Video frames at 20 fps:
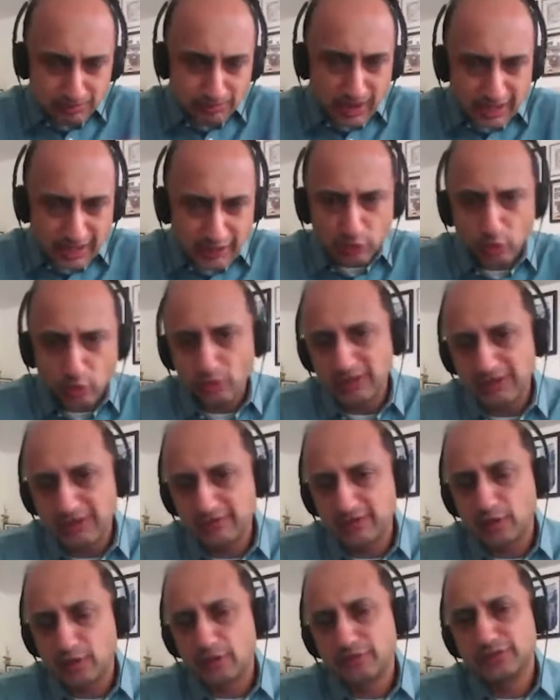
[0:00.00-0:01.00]
micro
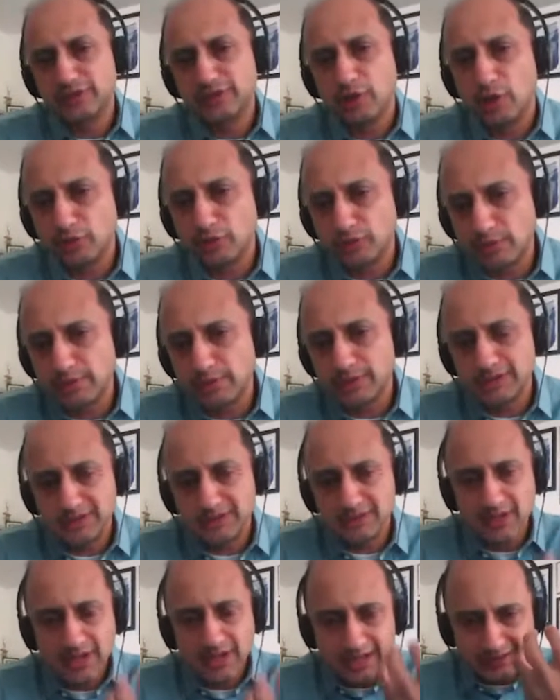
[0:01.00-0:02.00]
level of the
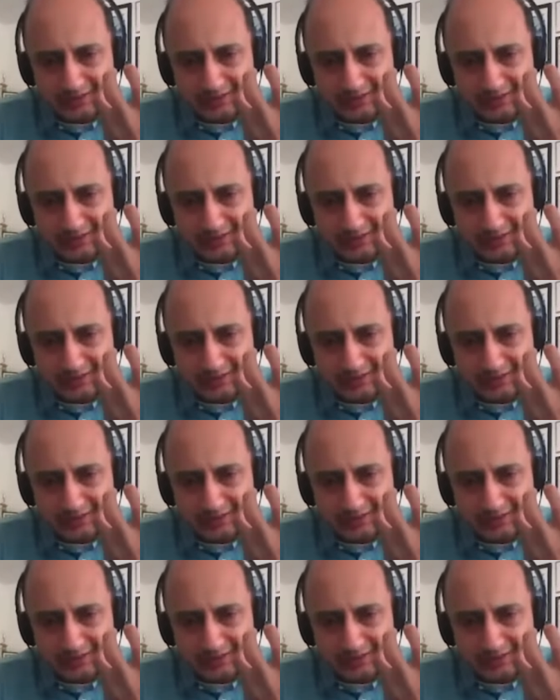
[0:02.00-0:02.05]
entrepreneur,